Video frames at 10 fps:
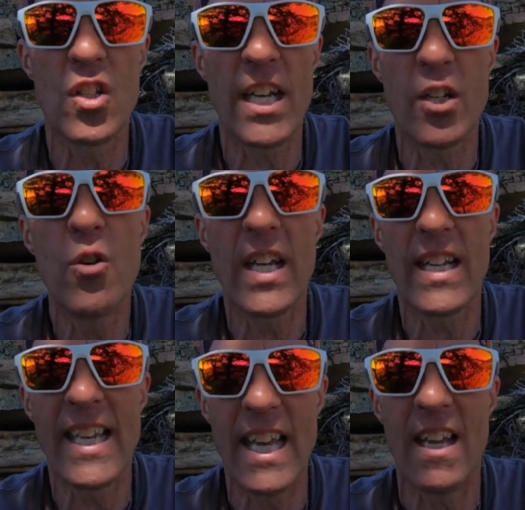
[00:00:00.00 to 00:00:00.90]
like you
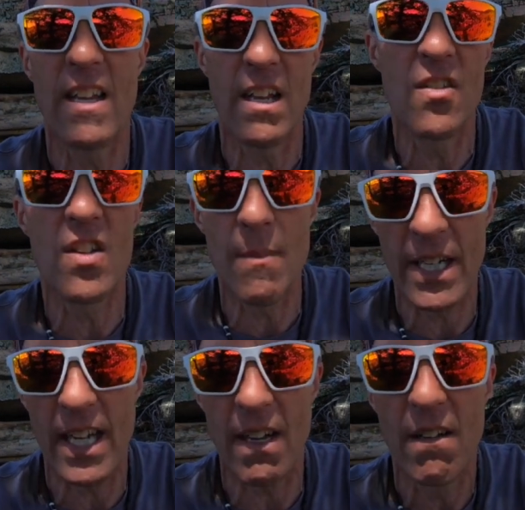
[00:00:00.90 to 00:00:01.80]
can get it and
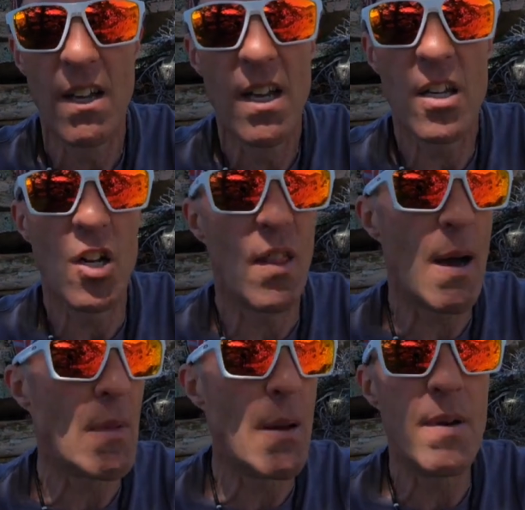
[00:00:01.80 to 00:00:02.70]
stomach it. You know,
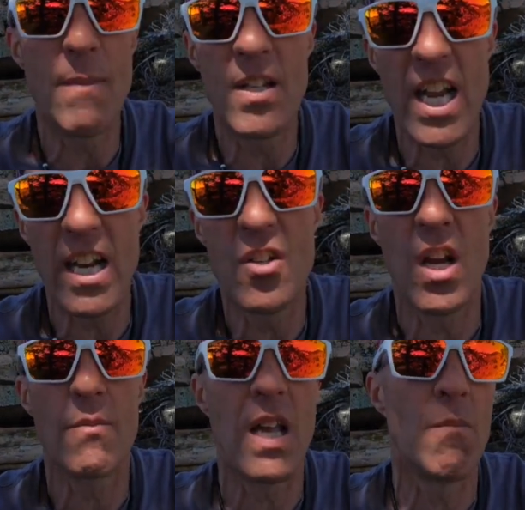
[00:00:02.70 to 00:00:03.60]
that might be potato
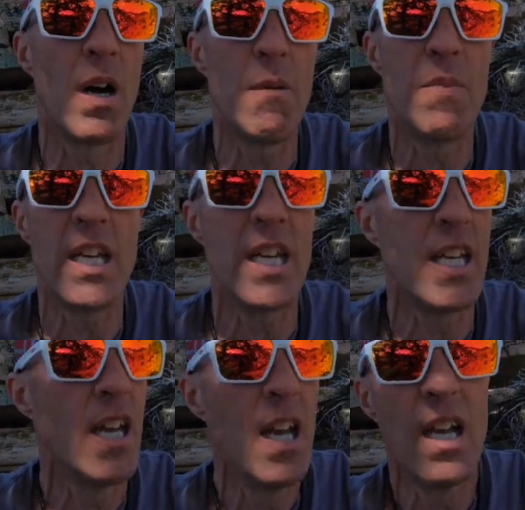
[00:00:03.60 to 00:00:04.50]
chips, that might
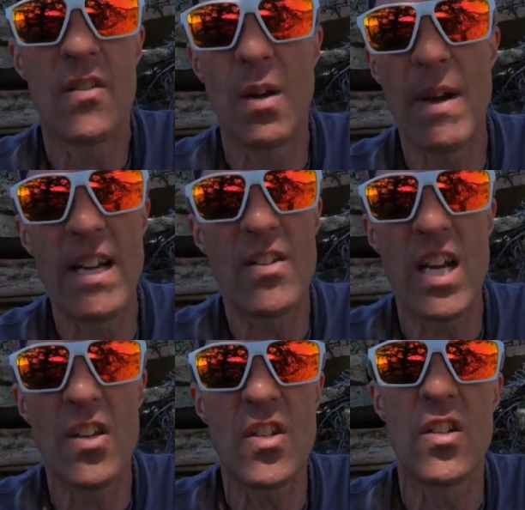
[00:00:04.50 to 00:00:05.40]
be some aid
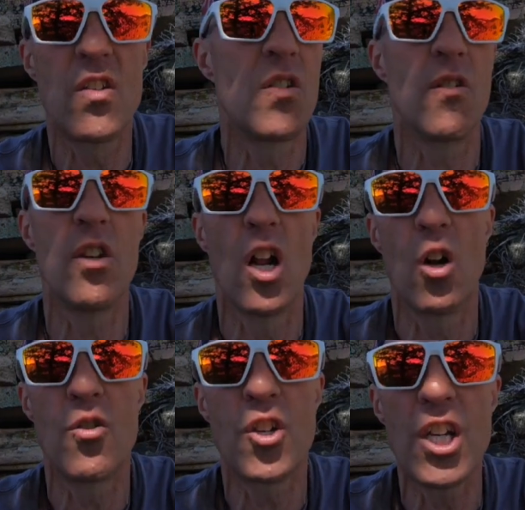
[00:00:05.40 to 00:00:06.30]
stations, you
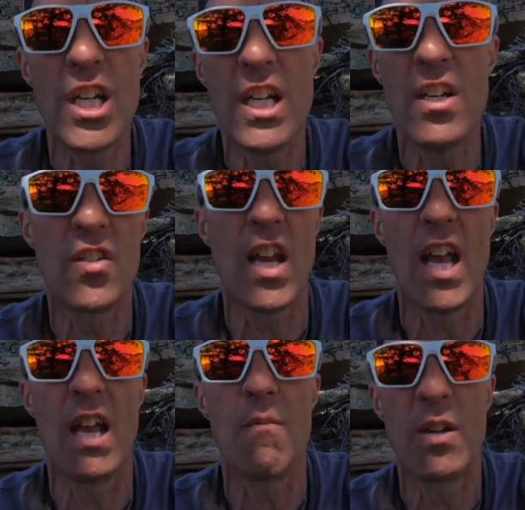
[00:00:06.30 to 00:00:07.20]
know, cheese
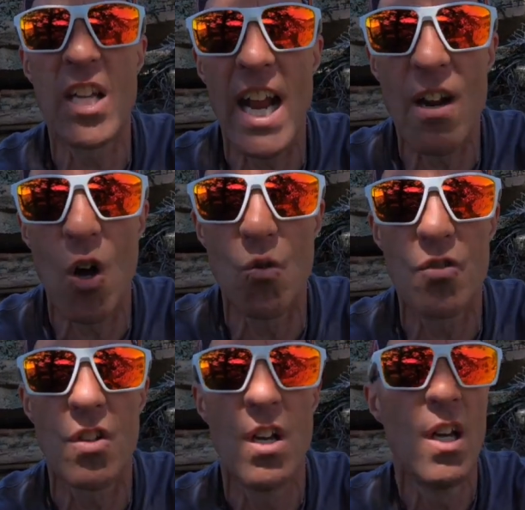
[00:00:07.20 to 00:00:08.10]
and
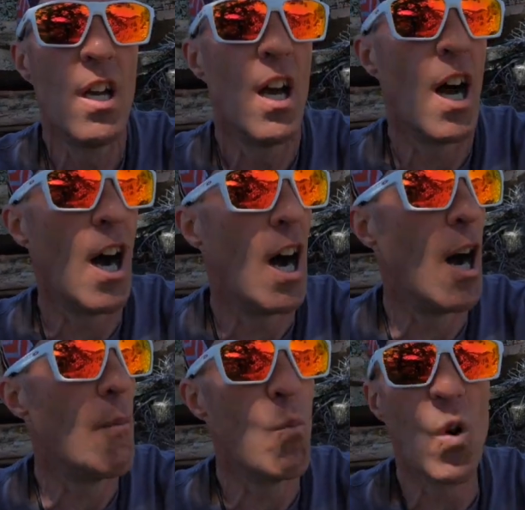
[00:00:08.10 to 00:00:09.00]
potatoes.
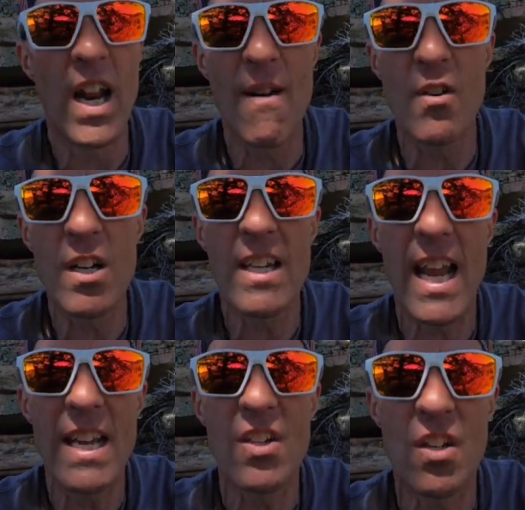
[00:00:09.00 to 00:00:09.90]
Whatever
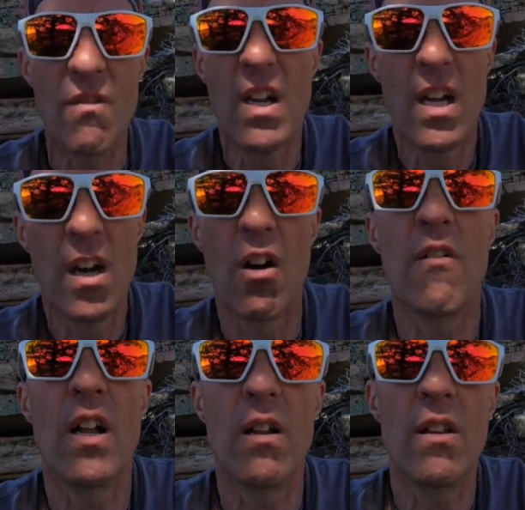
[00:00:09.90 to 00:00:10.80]
tastes or
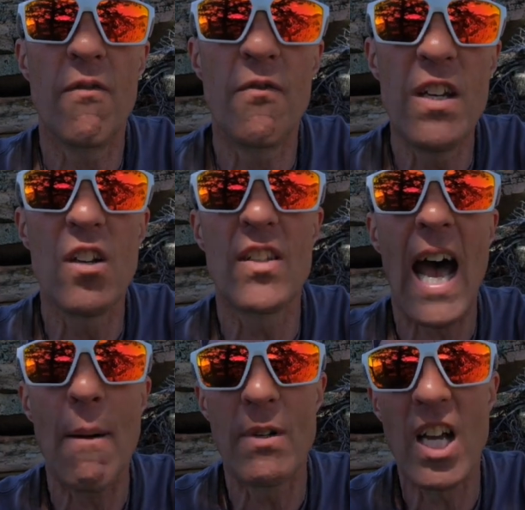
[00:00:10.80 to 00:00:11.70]
feels
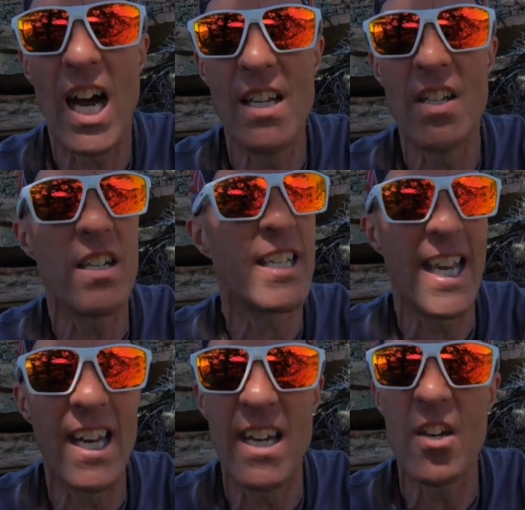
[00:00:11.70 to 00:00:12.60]
appetizing,
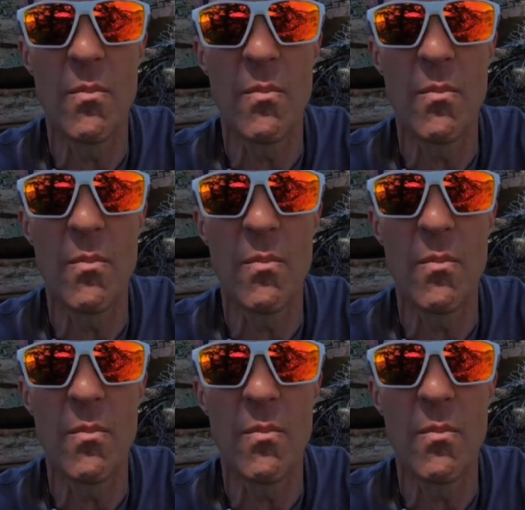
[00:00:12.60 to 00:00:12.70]
get it in your